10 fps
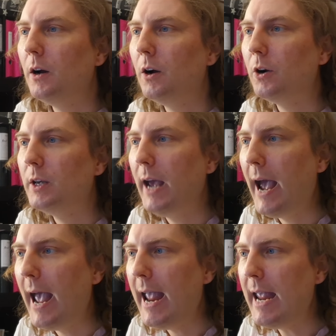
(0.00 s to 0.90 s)

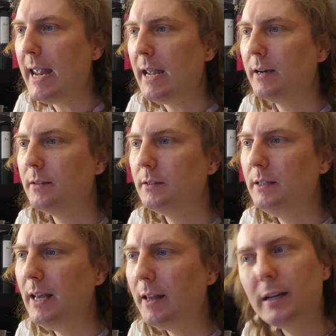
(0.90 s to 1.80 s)
Okay,
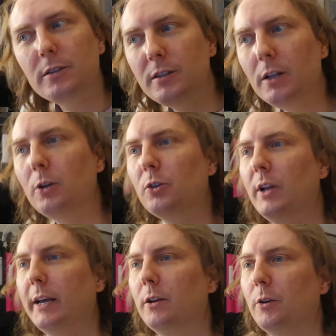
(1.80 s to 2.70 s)
yeah, that still looks
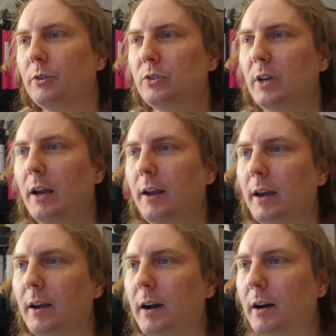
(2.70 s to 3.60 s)
like an office
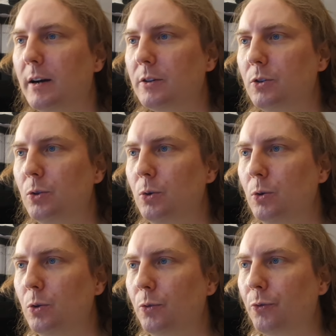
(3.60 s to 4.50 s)
setting. Uh,
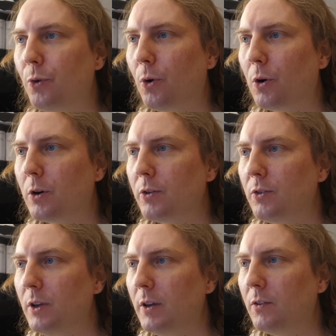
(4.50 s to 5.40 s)
two, four,
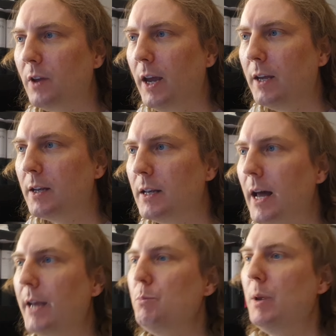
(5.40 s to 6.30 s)
six, eight,
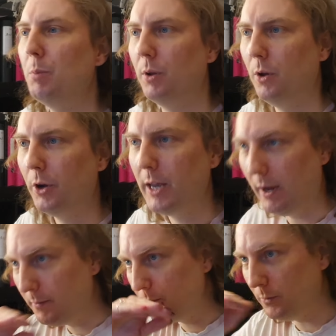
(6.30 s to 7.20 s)
nine people.
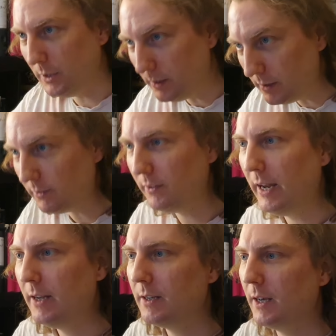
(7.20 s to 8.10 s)
Okay, we
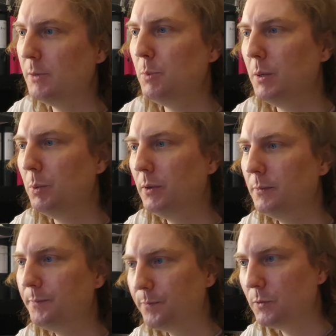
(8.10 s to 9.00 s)
stay at nine
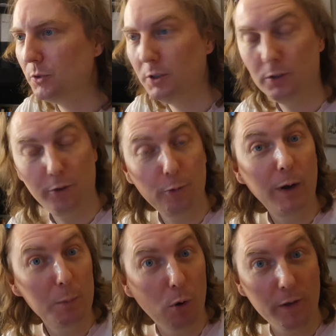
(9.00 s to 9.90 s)
people. Still
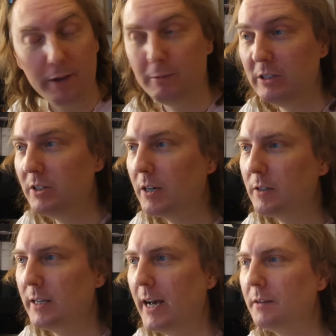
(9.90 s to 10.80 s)
three more than
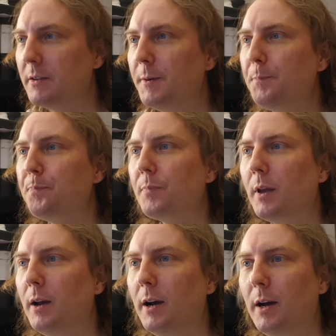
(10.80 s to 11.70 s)
started at.
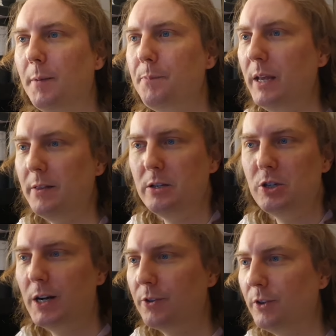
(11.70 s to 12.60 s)
Um, yeah, the
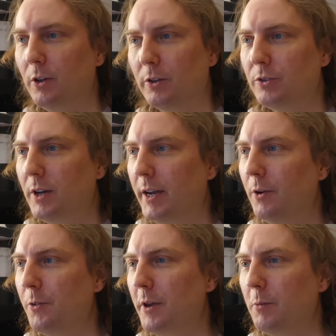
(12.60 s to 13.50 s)
charts are lost. I
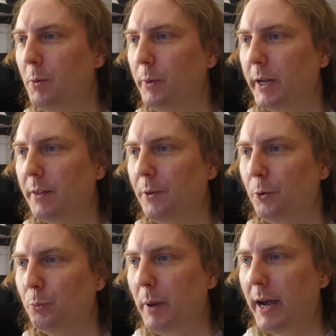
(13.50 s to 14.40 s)
don't think we will get
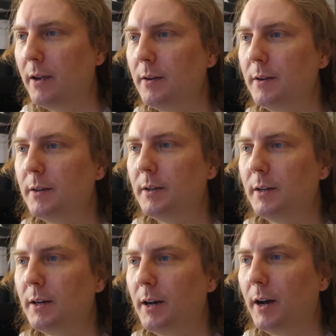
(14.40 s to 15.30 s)
those back.
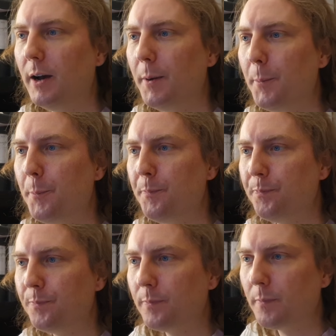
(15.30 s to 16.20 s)
Um,
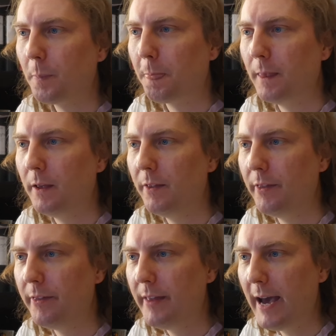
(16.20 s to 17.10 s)

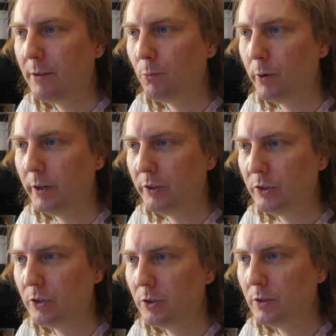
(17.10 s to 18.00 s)
that
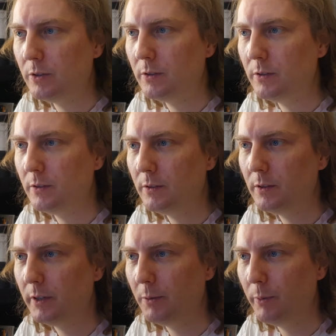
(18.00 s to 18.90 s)
wrist,
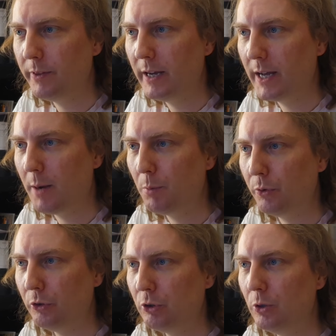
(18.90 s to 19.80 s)
like with that arm
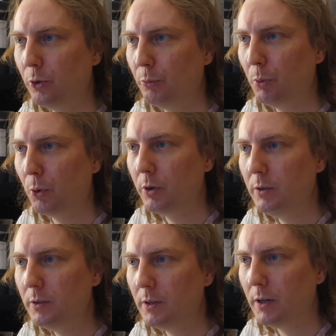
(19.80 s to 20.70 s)
position, looks
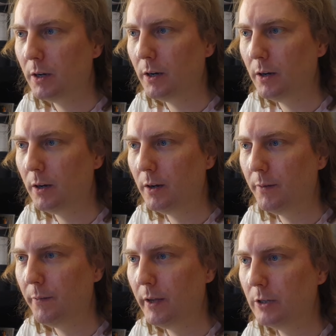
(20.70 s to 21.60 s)
broken.
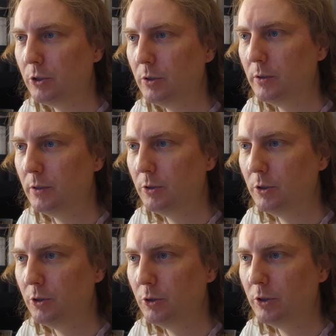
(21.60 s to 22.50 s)
Uh, that she,
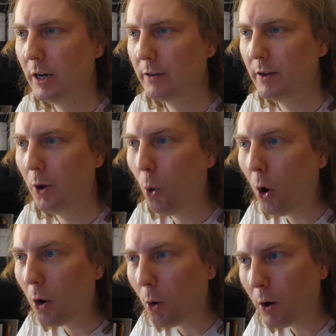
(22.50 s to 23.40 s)
she should check that
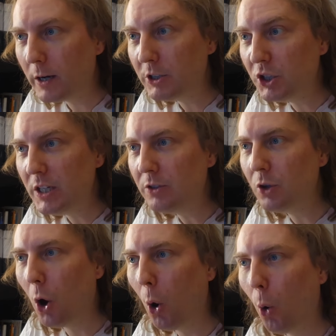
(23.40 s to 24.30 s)
Or, or she's
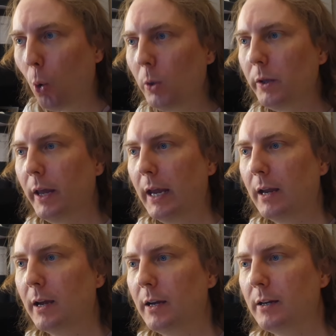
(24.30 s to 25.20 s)

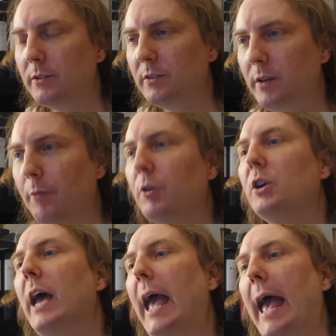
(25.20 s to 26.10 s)
holding a
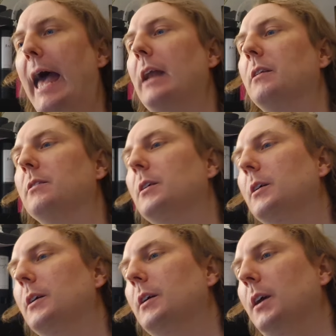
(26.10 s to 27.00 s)
severed hand
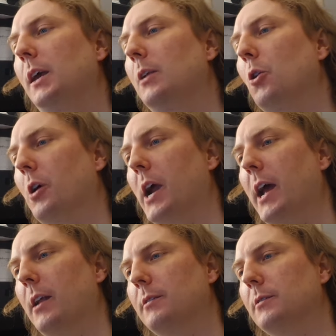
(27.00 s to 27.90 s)
in her
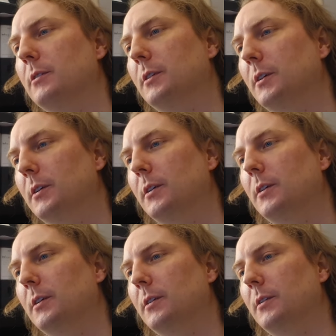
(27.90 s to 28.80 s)
hand.
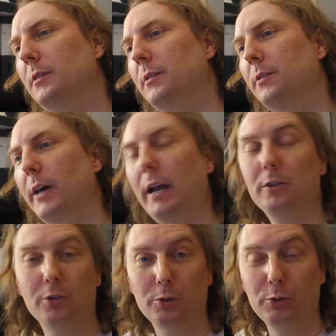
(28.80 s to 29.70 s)
That
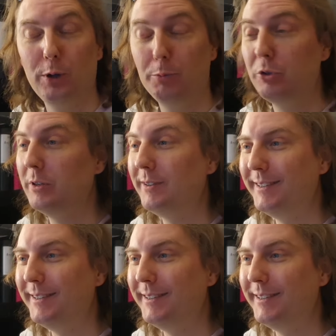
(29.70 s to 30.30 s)
is also an option.